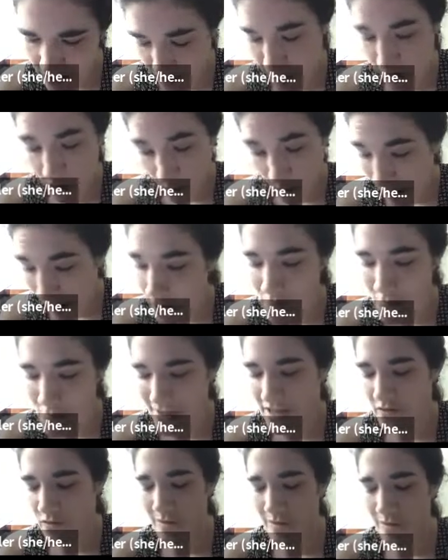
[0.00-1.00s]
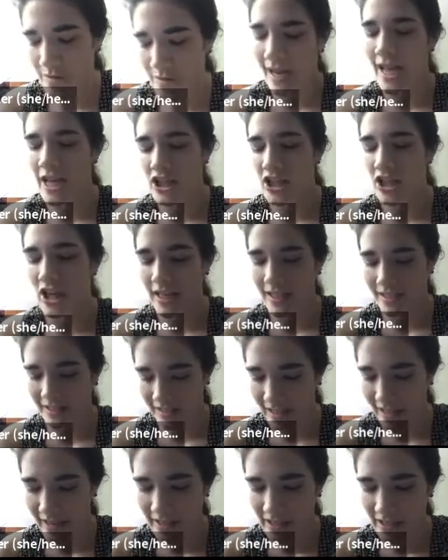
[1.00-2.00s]
to or requirements for being n-shake
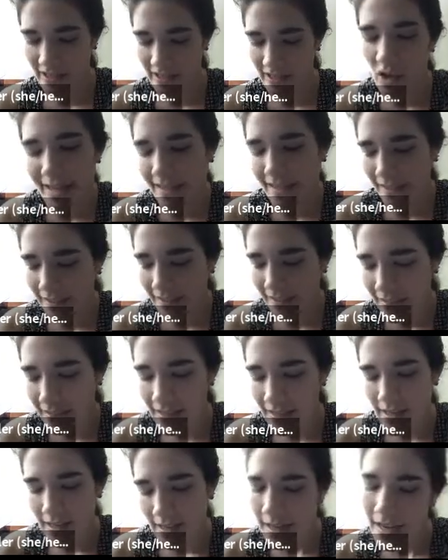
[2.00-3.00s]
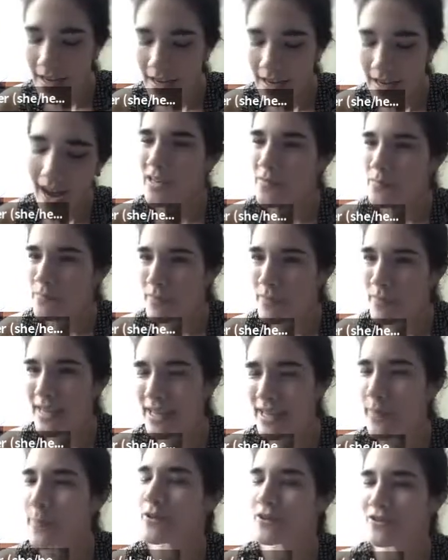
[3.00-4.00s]
slice are basically item
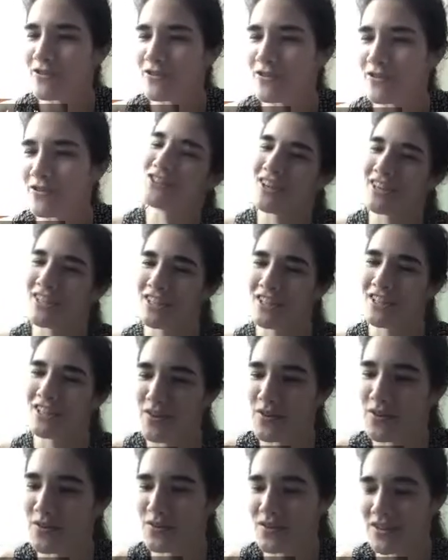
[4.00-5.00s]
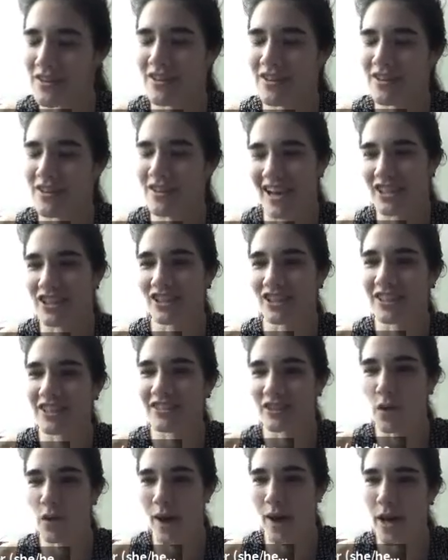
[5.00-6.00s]
B, but restrict to those that are actually
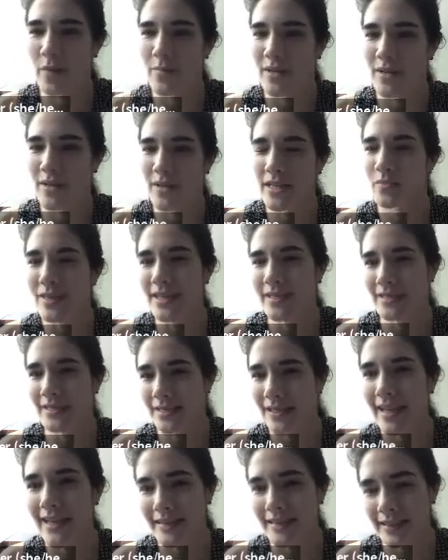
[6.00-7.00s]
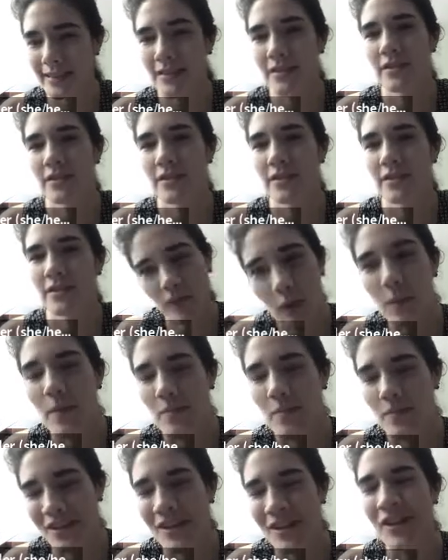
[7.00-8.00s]
requirements for being slice. So
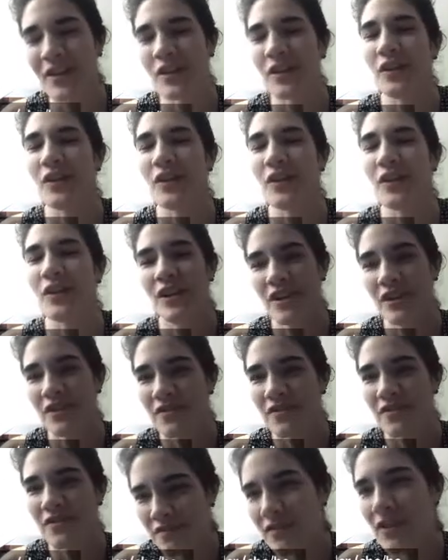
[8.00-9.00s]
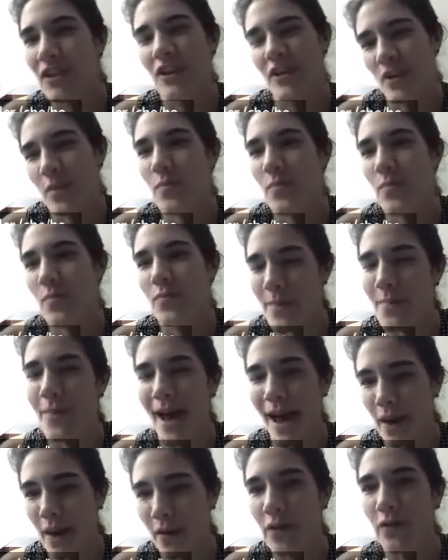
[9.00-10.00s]
in particular, look at the prime
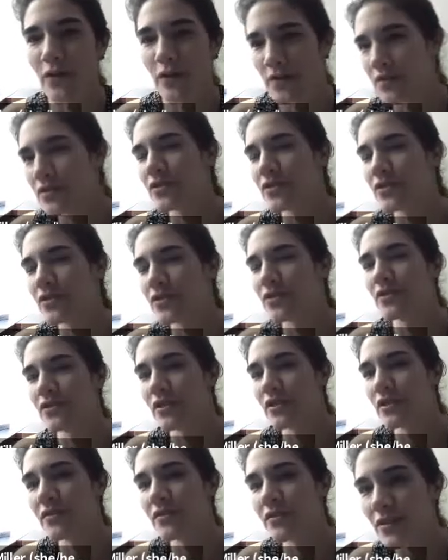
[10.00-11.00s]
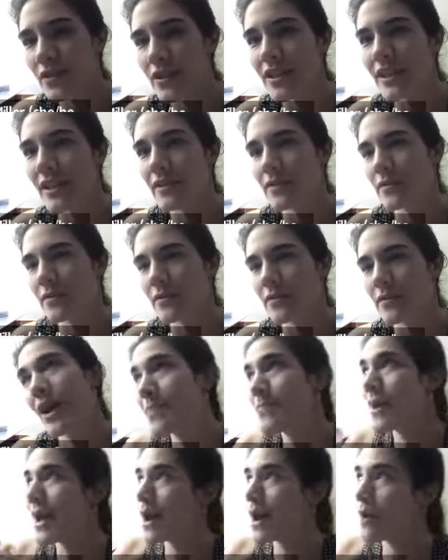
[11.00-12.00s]
power roots of unity,
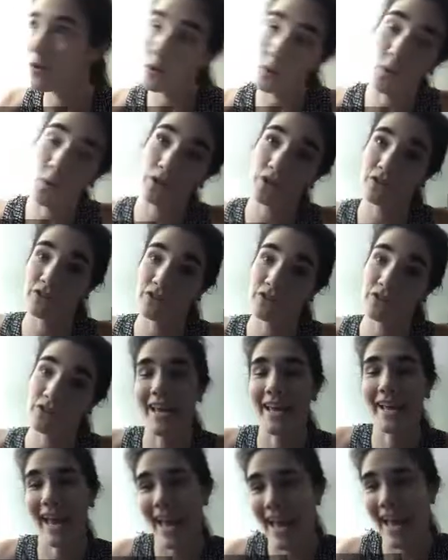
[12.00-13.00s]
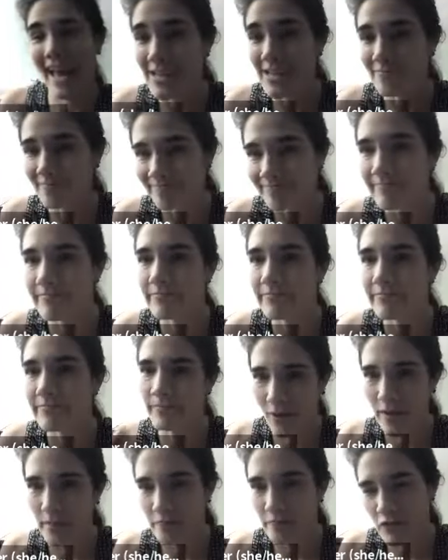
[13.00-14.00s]
prime power order dividing n.
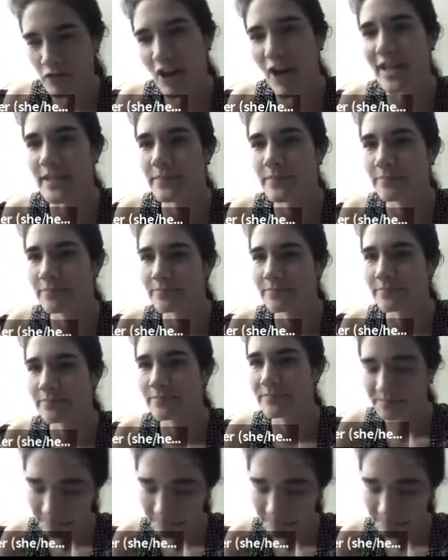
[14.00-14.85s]
Great.